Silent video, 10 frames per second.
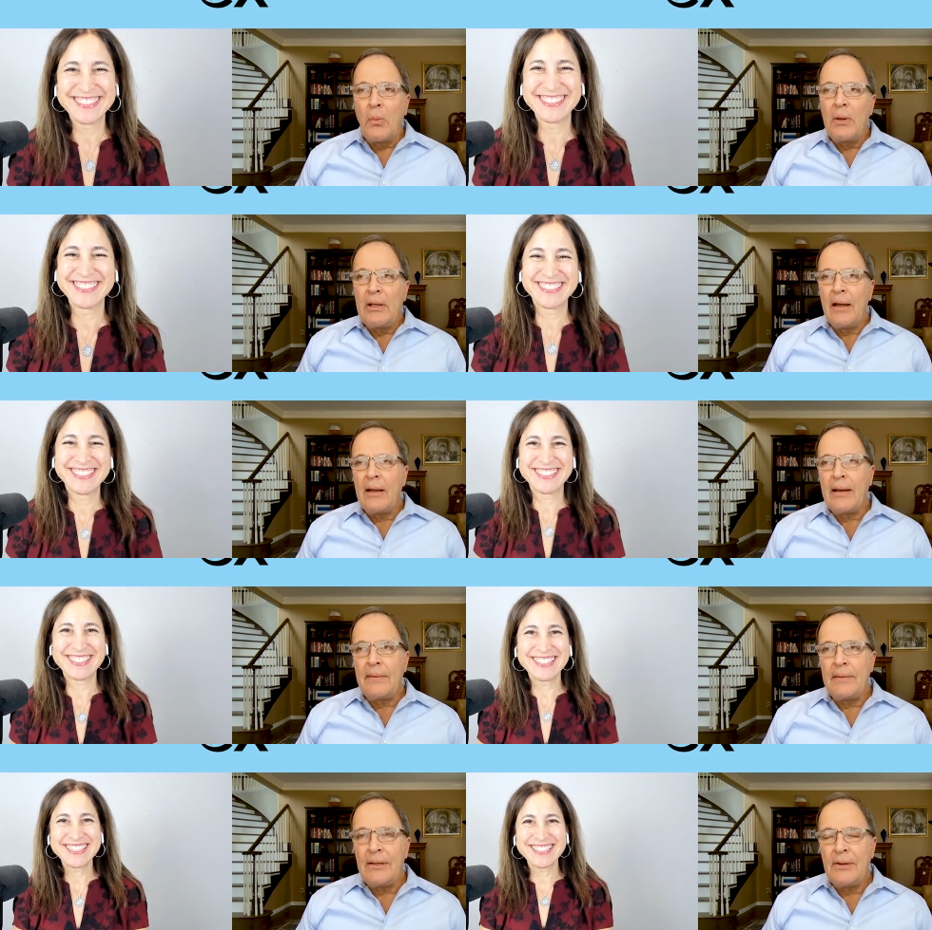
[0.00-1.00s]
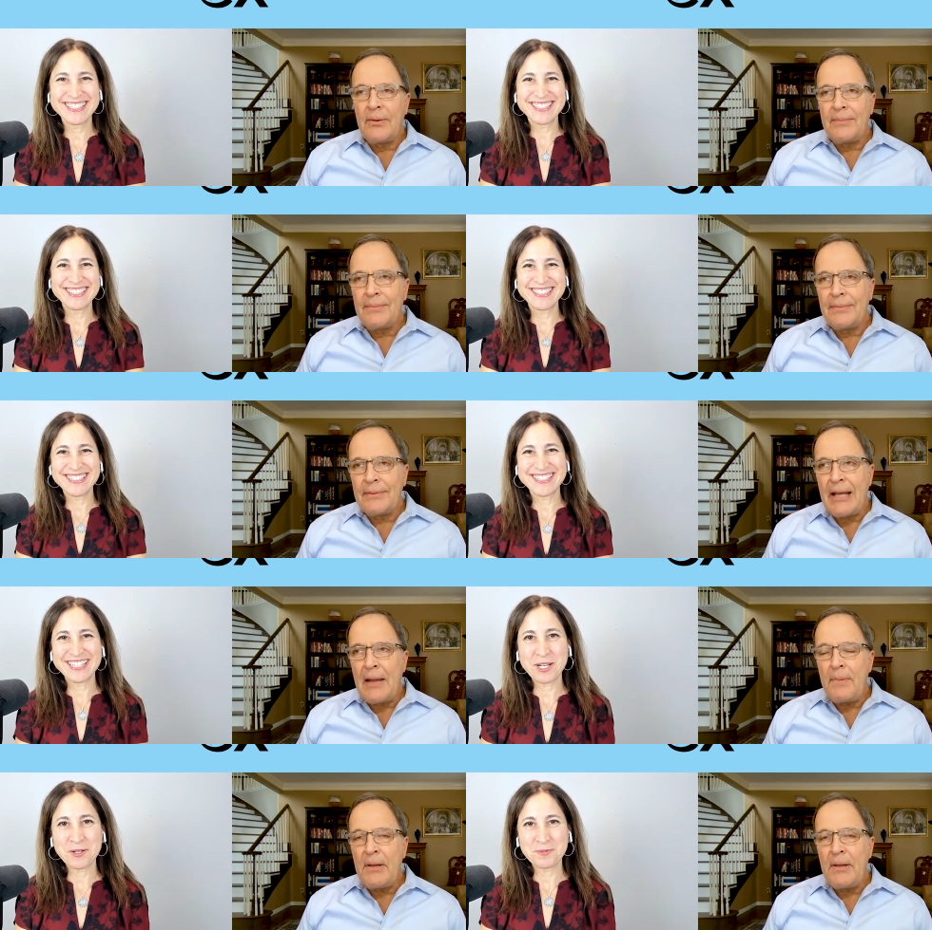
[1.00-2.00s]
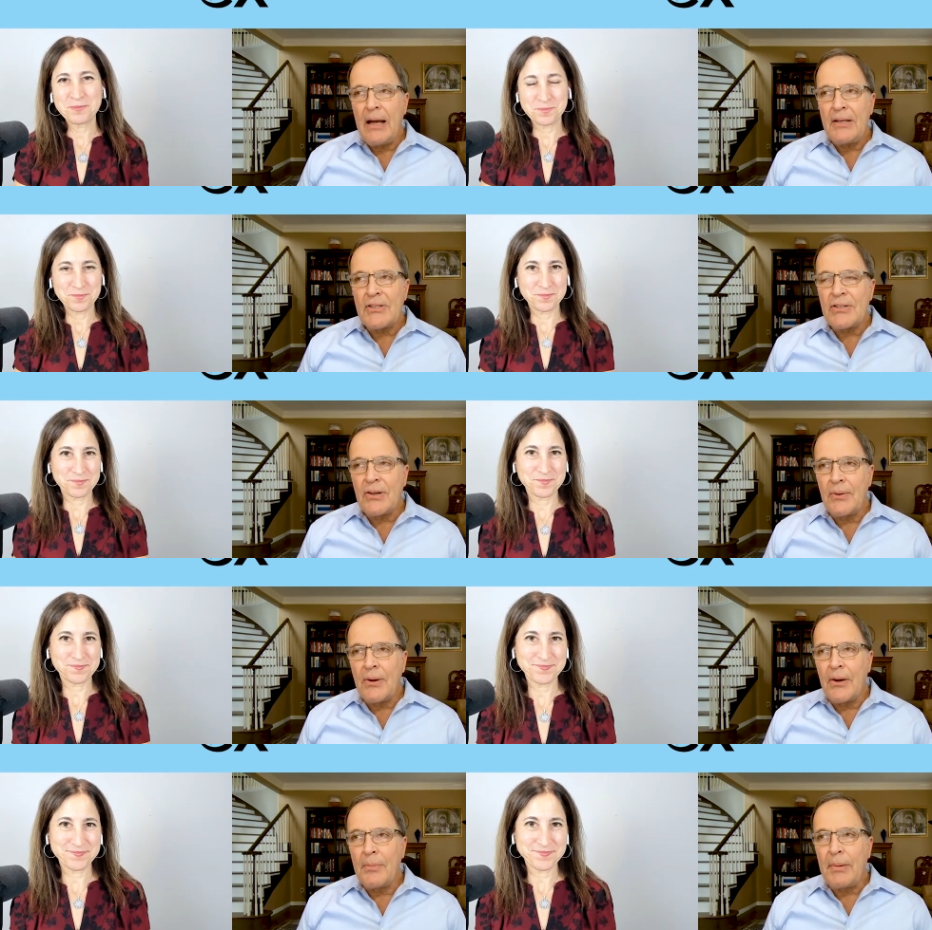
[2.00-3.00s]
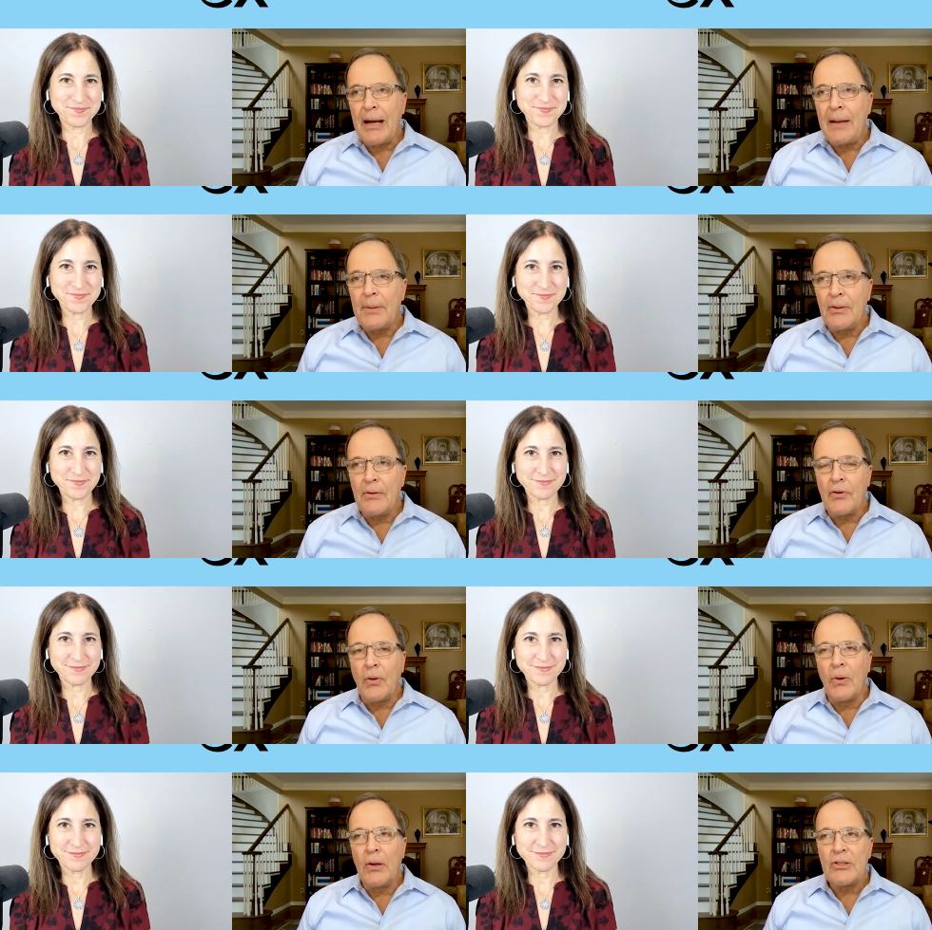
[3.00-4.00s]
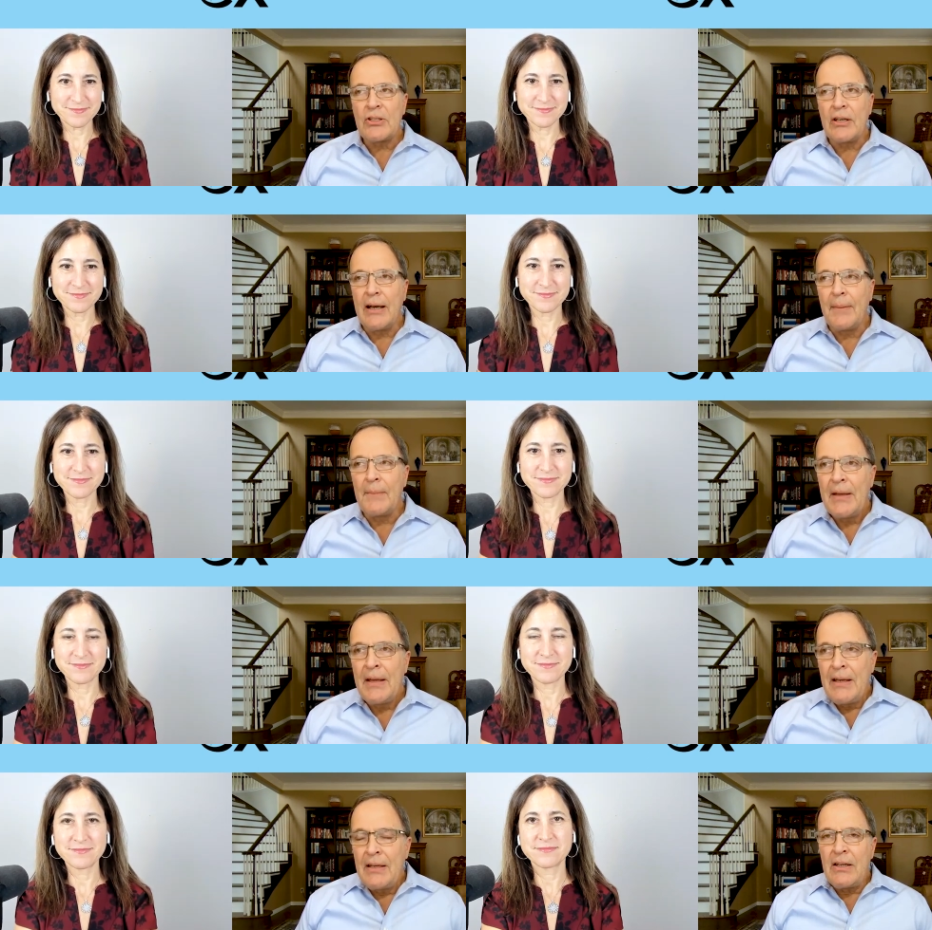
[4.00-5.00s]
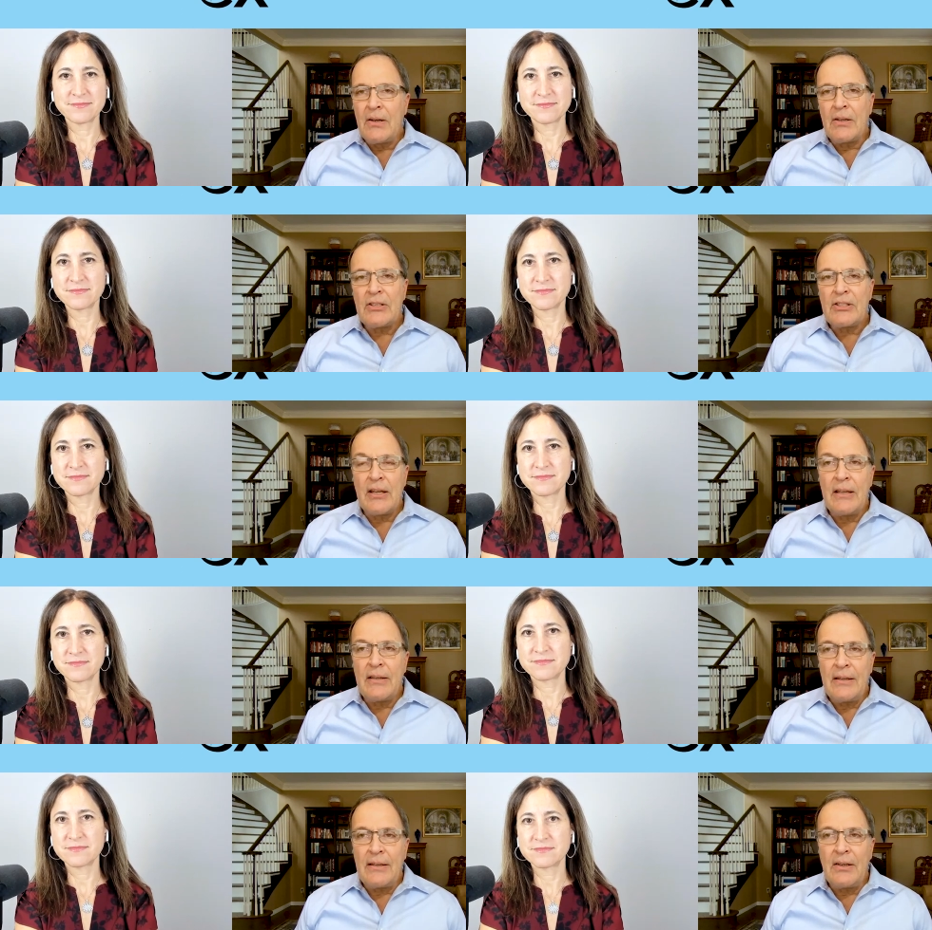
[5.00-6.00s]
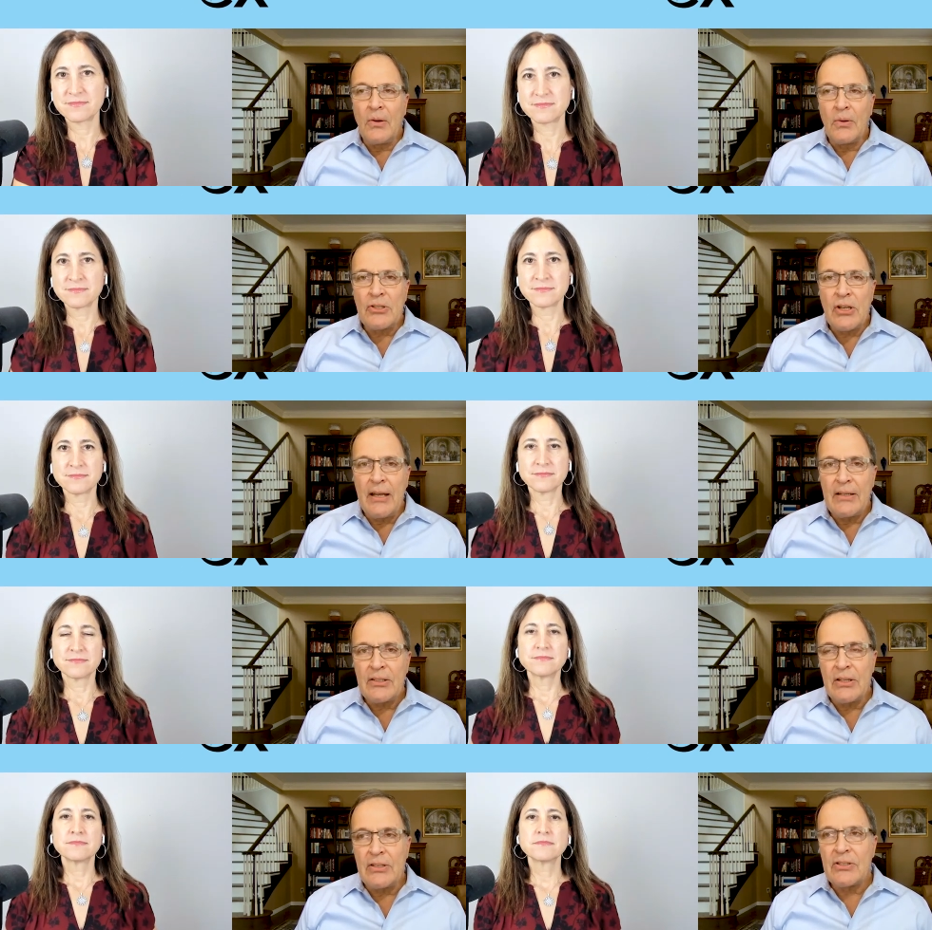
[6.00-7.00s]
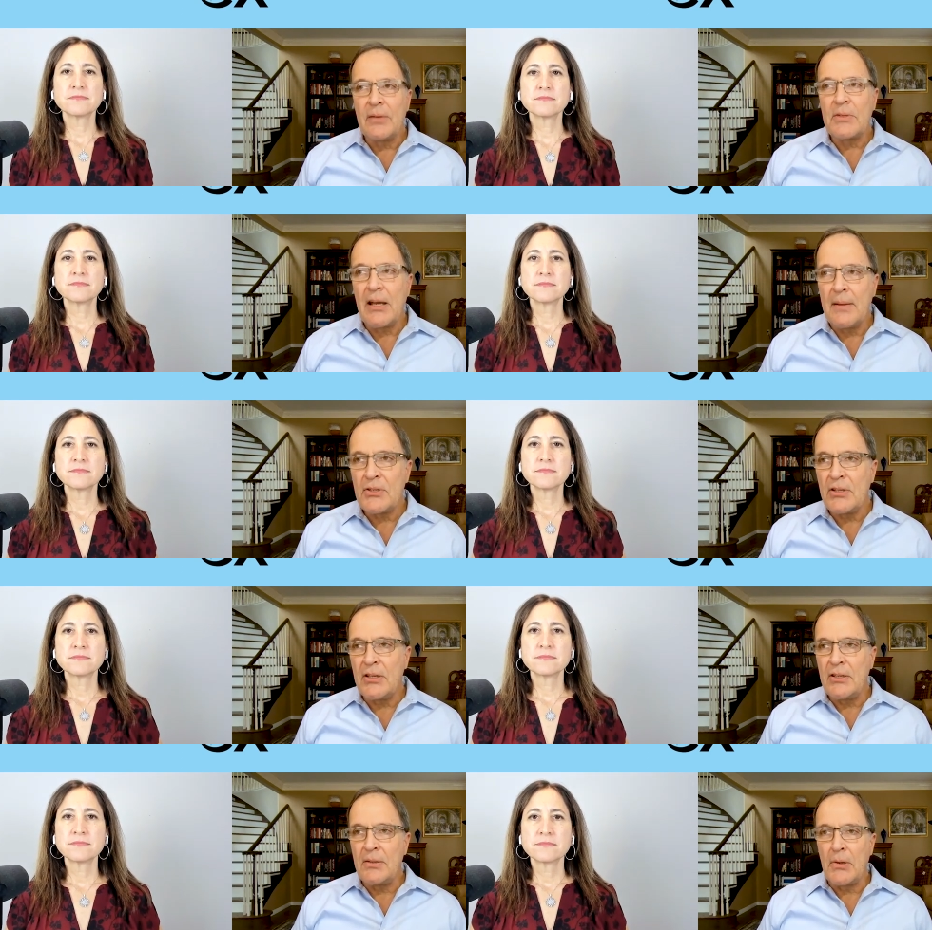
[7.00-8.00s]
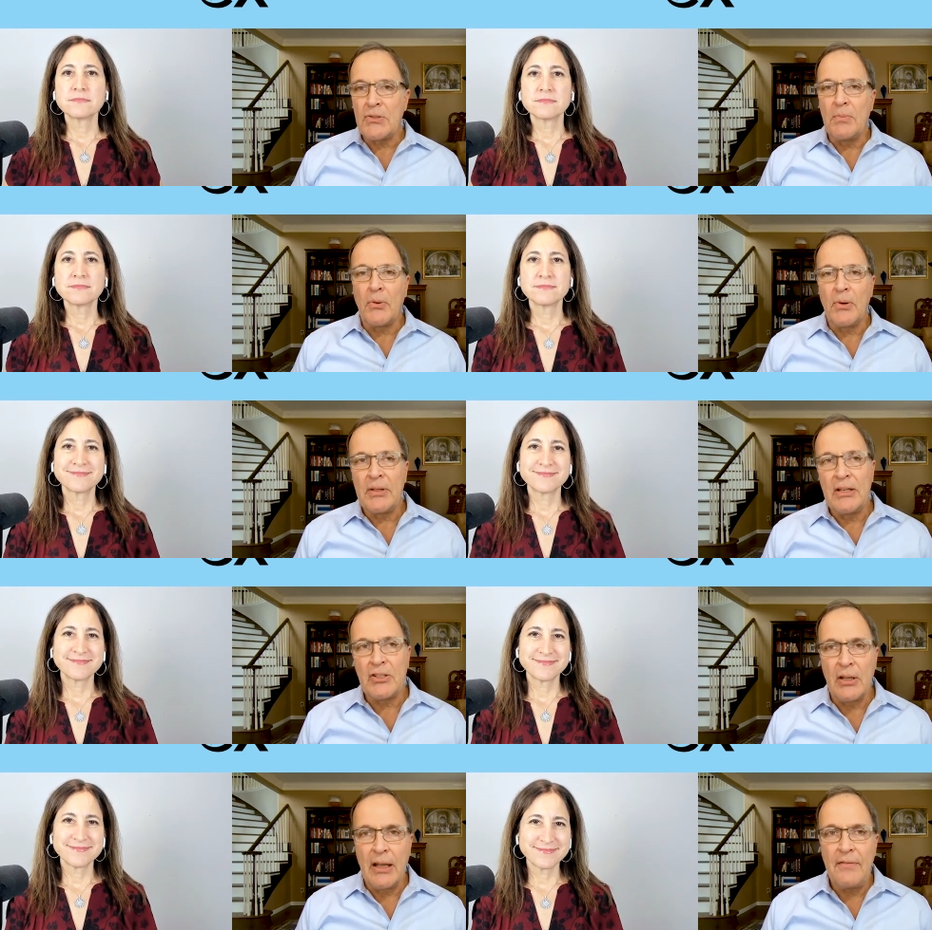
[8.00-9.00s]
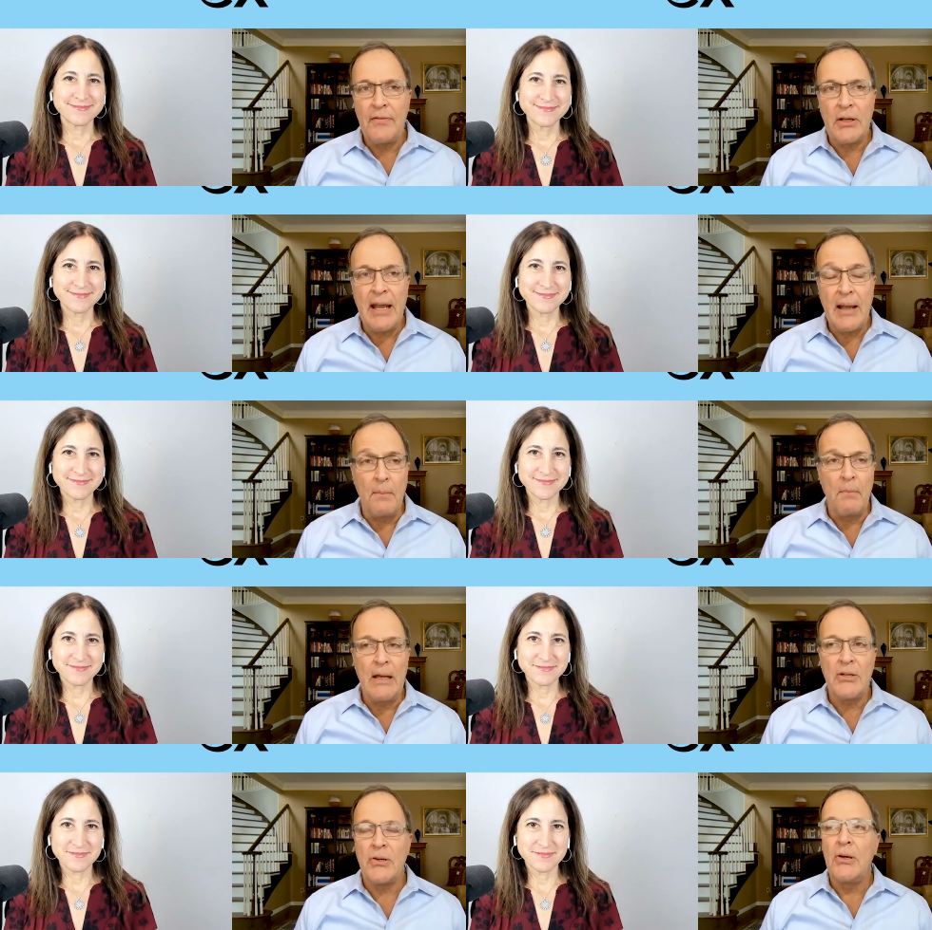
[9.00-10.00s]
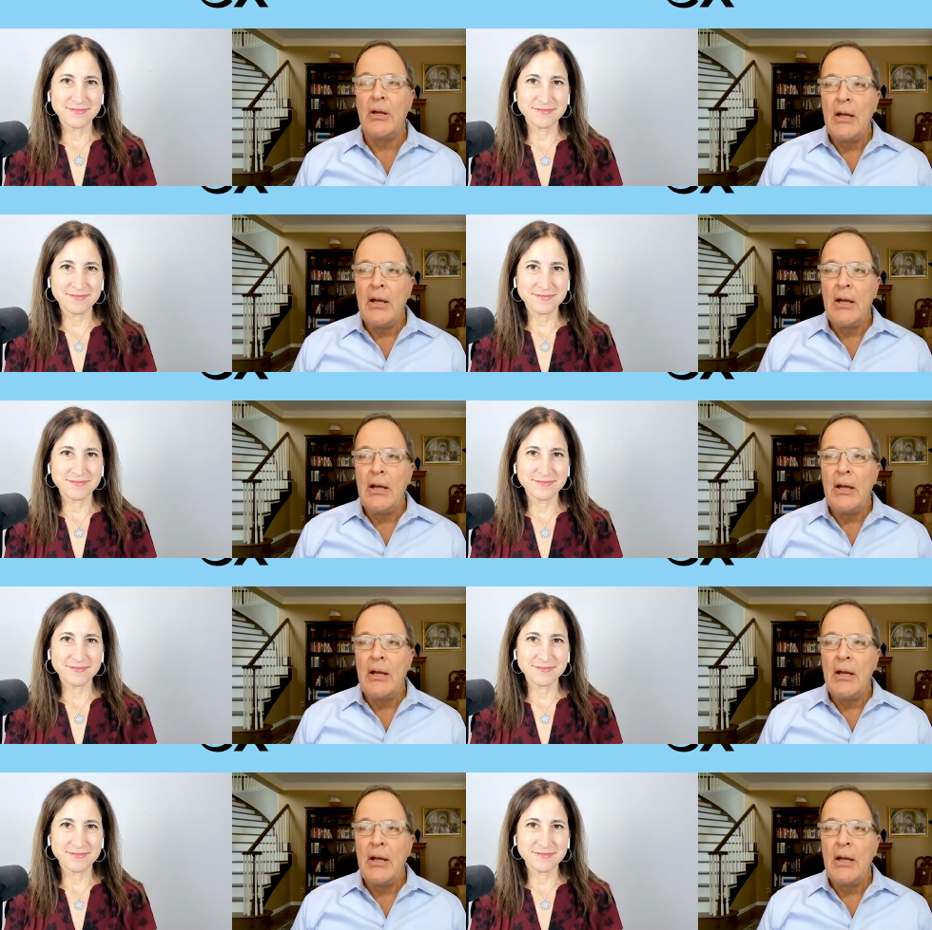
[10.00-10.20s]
Speaker 1: Yeah, you know, K P Is are, are popular, of course. Um, you know, they say, the old saying says sometimes the, the most important things in life you can't measure.